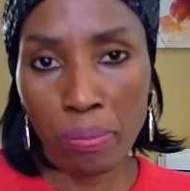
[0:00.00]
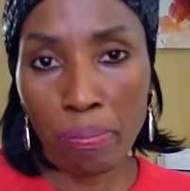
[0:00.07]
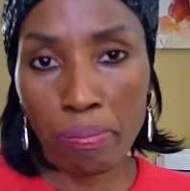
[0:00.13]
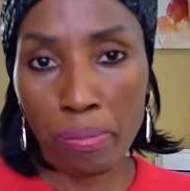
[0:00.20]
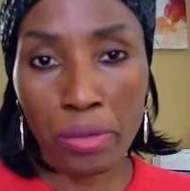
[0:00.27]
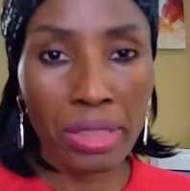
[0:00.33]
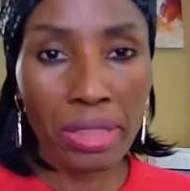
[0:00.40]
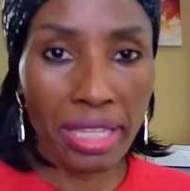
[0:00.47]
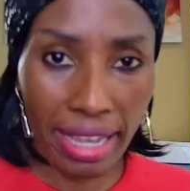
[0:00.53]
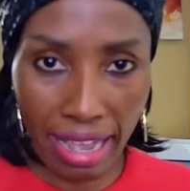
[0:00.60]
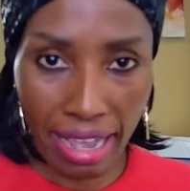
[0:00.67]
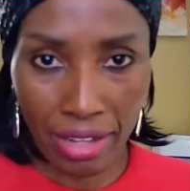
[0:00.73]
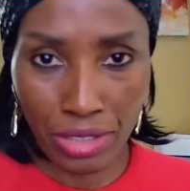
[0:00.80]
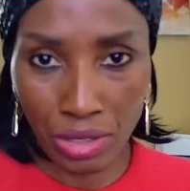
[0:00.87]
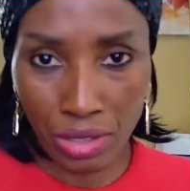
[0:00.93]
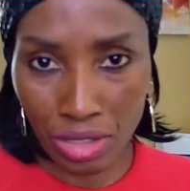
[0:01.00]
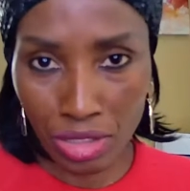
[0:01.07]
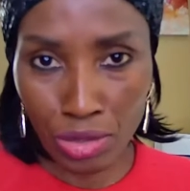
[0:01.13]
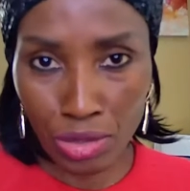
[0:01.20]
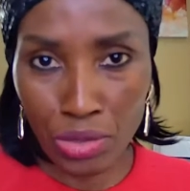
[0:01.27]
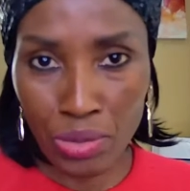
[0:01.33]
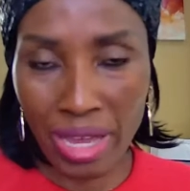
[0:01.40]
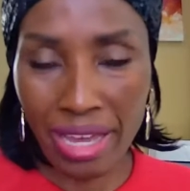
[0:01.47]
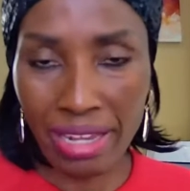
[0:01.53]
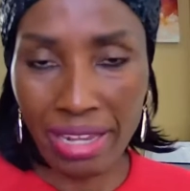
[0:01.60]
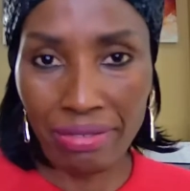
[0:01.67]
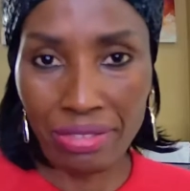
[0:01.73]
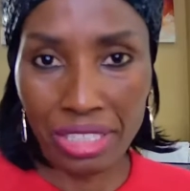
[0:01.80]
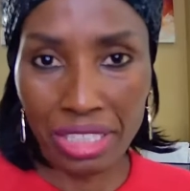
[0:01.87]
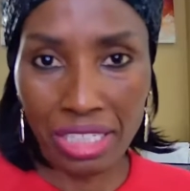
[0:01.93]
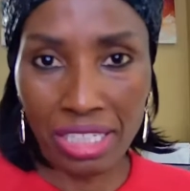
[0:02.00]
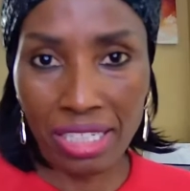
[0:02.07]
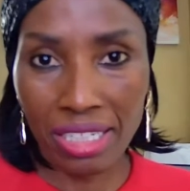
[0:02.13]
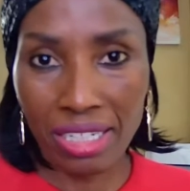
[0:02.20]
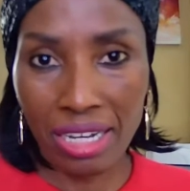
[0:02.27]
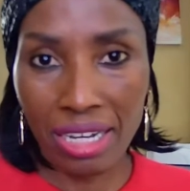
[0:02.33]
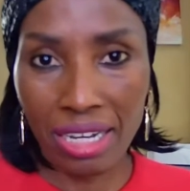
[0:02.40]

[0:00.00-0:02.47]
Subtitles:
put their hands on the new NFT,